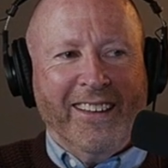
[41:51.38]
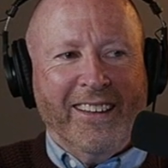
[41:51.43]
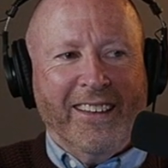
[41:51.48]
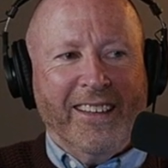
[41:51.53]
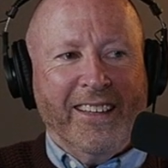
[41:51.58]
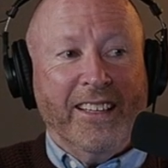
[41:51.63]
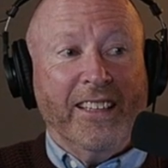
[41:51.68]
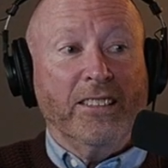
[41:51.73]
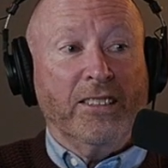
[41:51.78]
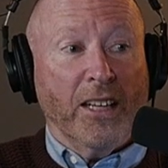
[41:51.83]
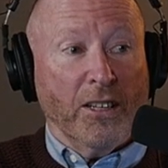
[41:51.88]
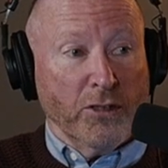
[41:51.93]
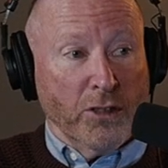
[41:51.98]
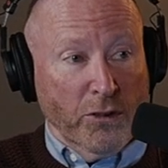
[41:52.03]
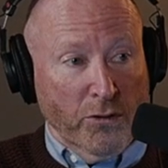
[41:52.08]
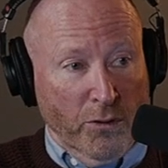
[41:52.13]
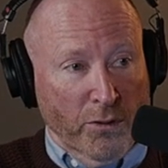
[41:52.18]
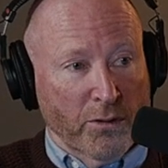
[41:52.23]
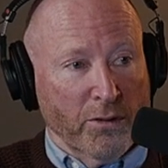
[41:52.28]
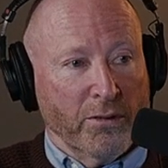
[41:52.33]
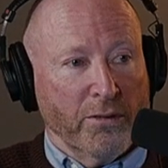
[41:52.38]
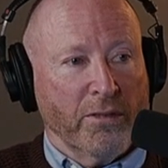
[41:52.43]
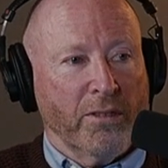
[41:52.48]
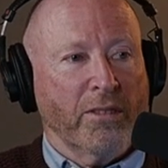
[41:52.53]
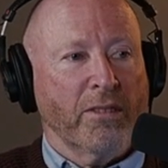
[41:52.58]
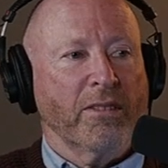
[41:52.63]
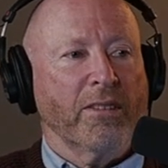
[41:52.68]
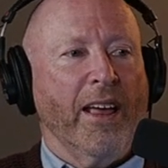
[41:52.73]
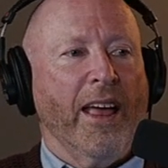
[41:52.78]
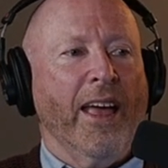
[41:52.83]
he tells the
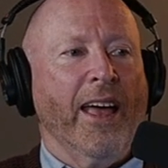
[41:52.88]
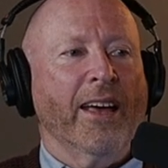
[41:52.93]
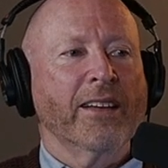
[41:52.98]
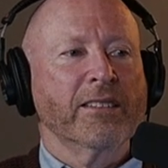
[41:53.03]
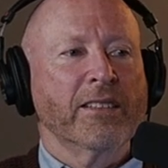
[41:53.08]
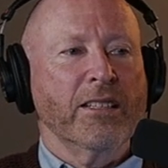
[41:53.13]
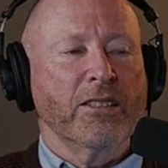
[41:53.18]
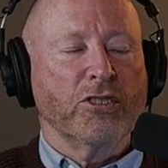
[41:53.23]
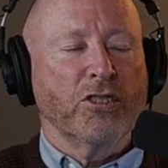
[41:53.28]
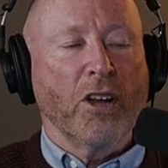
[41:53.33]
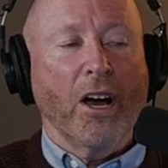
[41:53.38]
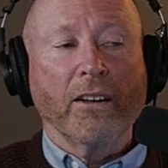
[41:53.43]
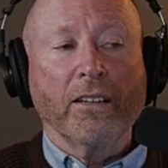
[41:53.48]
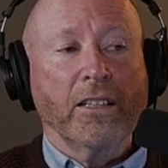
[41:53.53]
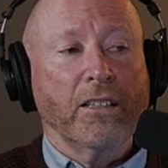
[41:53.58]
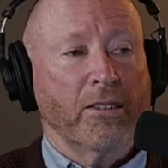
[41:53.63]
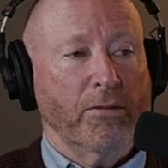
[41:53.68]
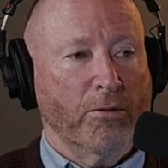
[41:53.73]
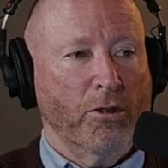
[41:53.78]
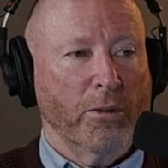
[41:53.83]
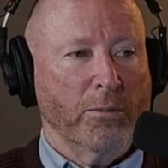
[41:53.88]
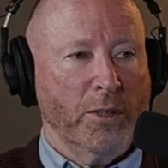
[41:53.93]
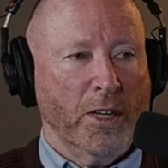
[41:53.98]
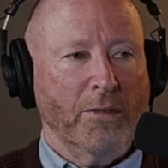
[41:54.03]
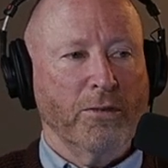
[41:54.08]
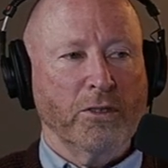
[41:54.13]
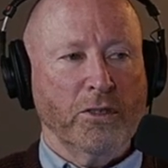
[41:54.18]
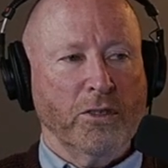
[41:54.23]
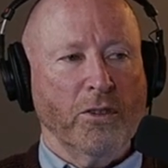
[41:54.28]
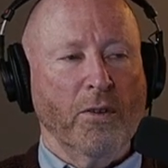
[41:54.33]
truth, right. and he's not in it for himself
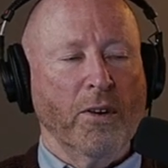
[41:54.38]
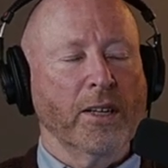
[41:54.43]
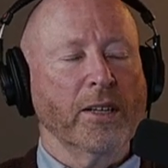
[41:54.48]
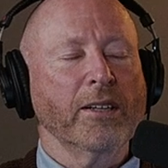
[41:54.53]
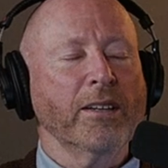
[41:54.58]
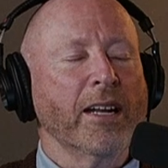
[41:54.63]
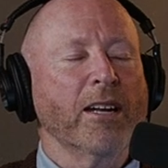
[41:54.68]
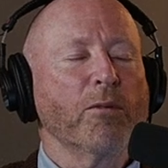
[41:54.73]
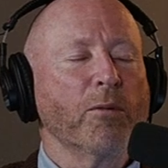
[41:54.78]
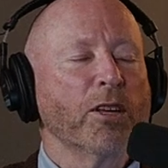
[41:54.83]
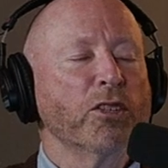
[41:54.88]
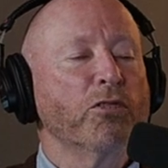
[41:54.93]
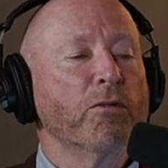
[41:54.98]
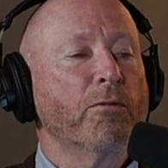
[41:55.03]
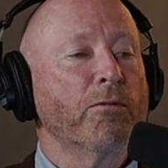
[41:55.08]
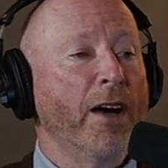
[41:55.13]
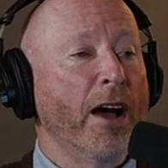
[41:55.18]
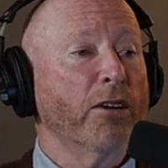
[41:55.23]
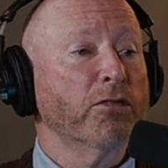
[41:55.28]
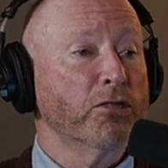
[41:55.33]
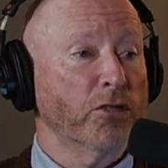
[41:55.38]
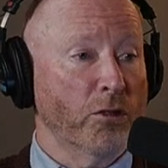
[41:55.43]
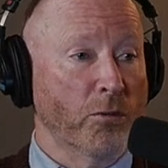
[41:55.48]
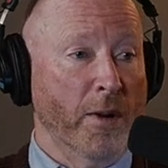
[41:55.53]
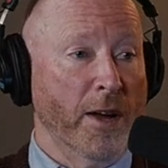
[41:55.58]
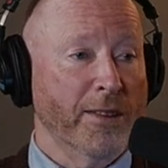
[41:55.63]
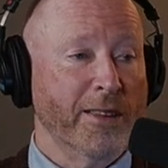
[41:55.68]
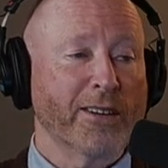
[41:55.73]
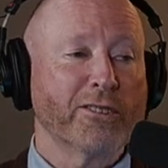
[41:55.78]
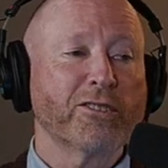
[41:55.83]
and so on. And anyway, right. you found your
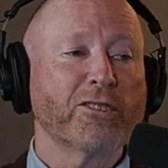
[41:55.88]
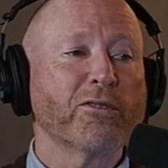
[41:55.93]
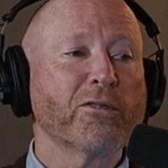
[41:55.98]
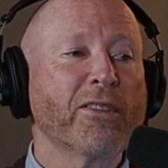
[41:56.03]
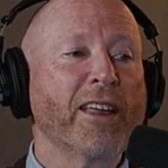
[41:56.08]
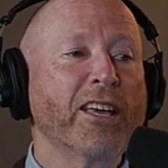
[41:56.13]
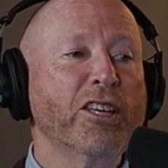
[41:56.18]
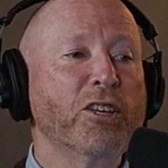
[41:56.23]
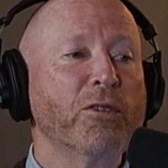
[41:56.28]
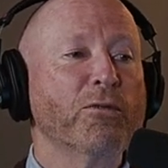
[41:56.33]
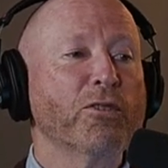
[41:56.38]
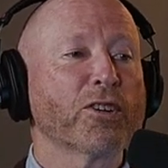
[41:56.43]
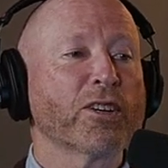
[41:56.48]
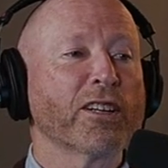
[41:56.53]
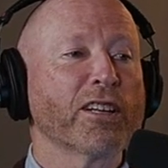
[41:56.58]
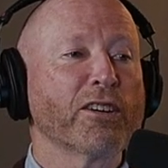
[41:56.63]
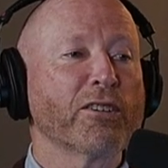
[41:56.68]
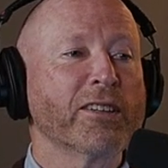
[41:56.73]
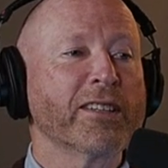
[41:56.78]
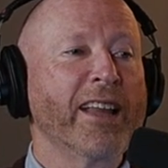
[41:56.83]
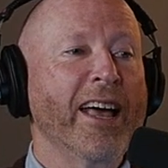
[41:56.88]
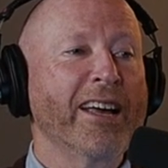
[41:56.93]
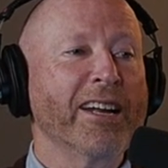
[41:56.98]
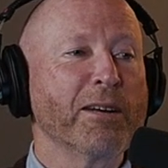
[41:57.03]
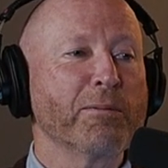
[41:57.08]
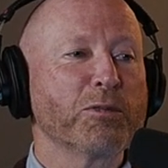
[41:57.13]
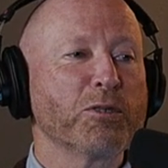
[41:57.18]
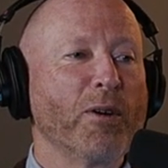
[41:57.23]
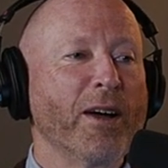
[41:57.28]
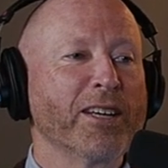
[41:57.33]
way there. So thank you for clearing that
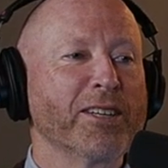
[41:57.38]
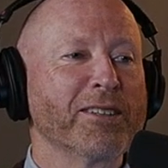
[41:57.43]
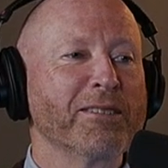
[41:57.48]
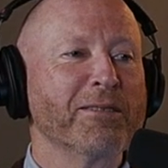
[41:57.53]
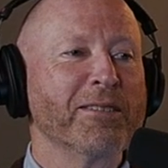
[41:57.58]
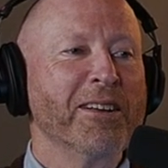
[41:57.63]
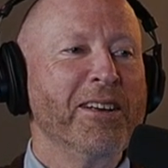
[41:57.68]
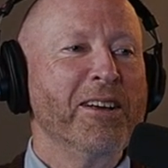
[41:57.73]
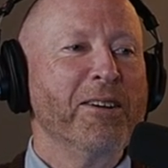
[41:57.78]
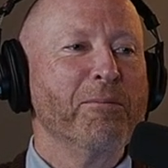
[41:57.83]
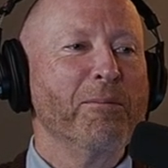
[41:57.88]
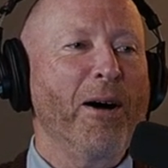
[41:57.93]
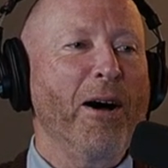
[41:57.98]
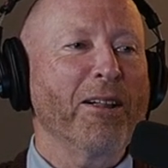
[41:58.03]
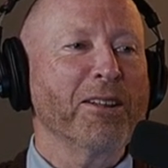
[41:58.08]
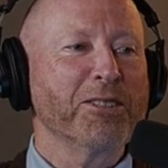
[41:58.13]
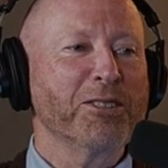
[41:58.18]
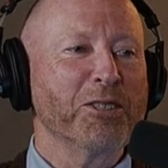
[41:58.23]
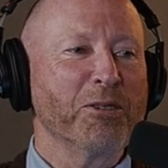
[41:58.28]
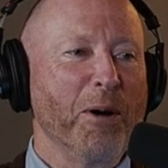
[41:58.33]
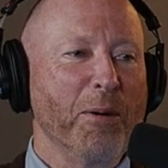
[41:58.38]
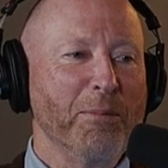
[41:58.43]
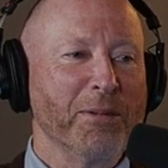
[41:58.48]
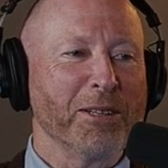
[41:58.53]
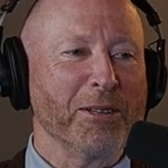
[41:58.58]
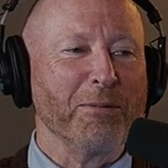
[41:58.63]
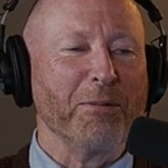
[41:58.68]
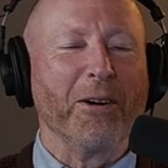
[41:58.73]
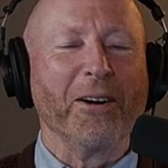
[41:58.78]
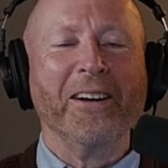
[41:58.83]
up so I could sure. polish you up a
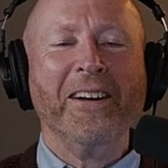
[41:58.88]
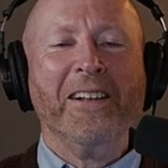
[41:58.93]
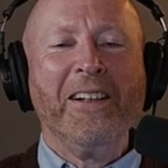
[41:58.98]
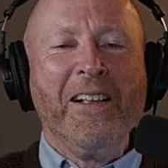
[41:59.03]
little more.